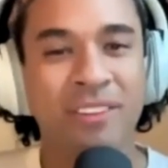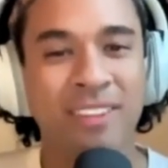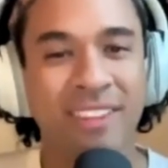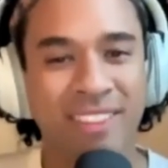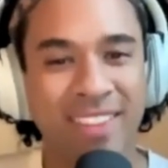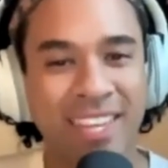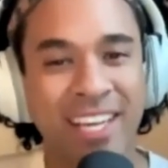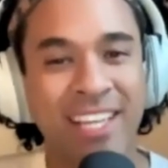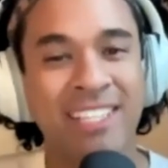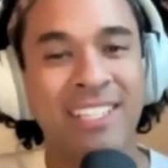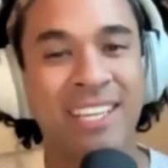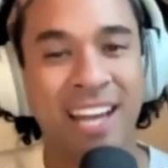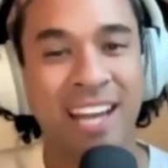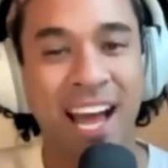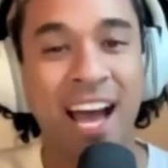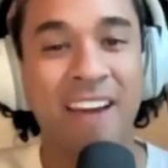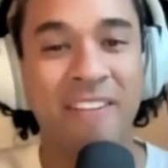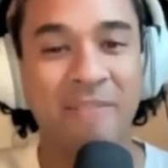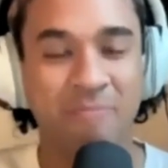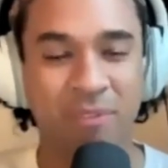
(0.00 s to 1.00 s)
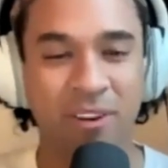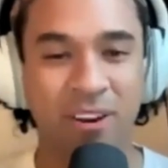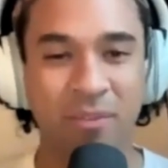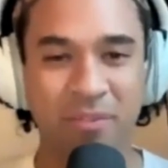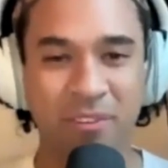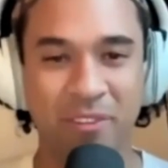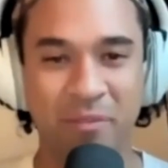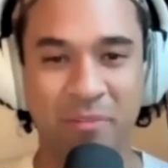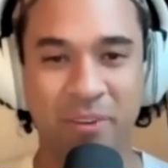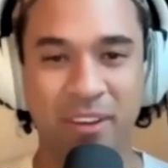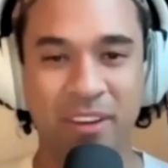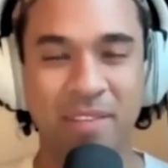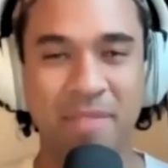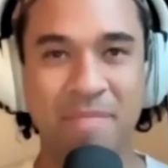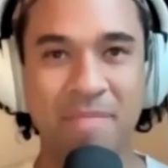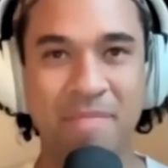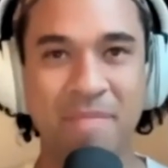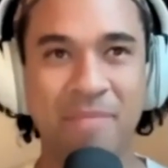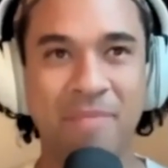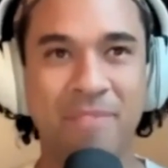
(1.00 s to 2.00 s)
the things that I've brought with me.
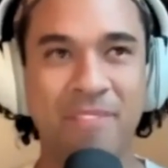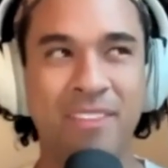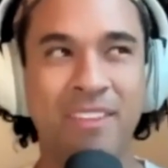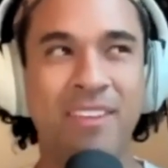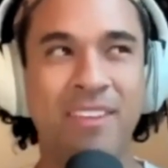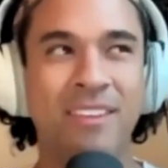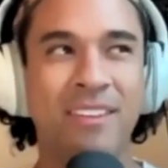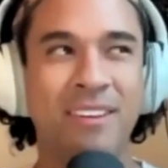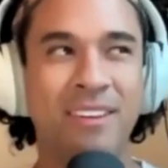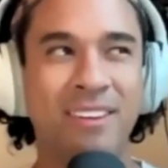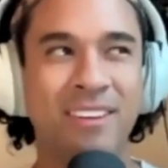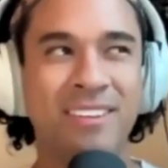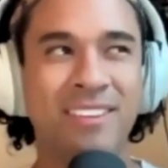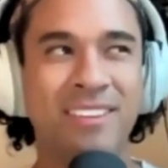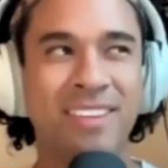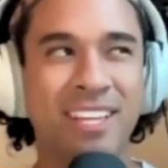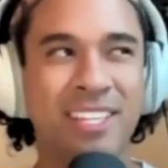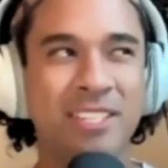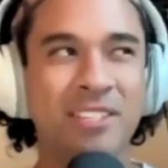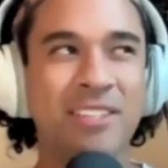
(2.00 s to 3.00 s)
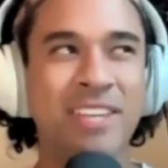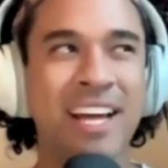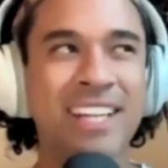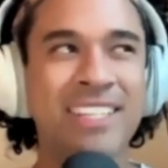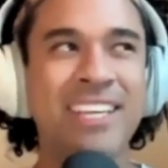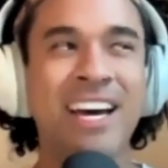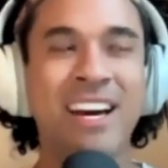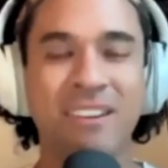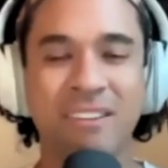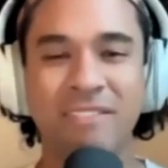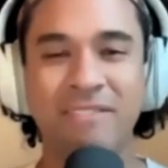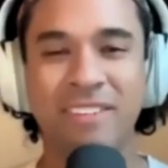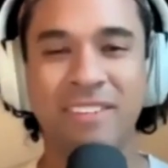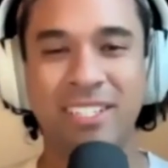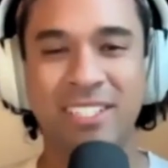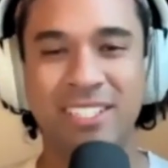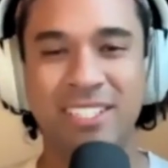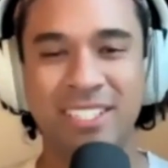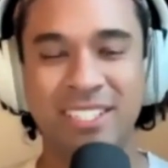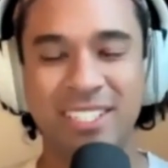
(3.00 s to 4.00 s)
That's how it felt.